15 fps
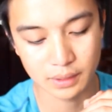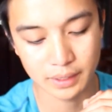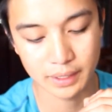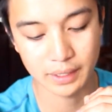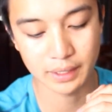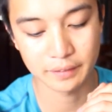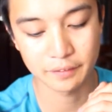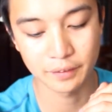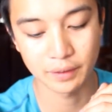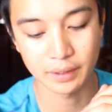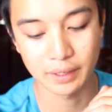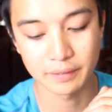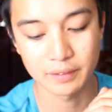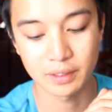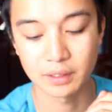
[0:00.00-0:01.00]
And I feel that
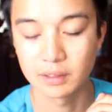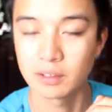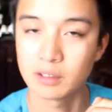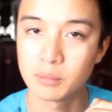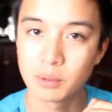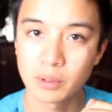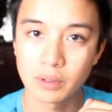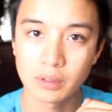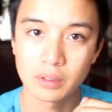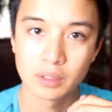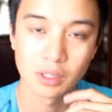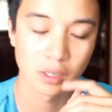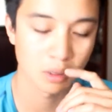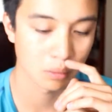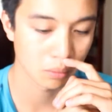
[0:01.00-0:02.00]
I've done a little more
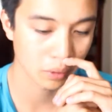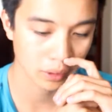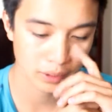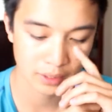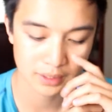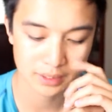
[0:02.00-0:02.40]
work than